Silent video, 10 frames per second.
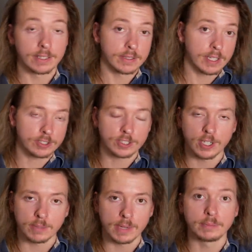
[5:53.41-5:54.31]
and not just
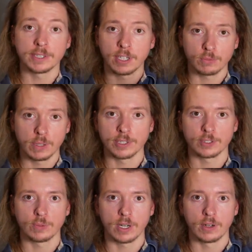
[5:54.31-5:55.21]
young men, but young women
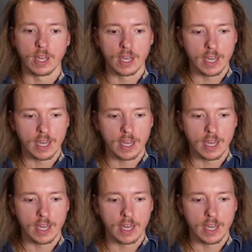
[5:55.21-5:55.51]
as well,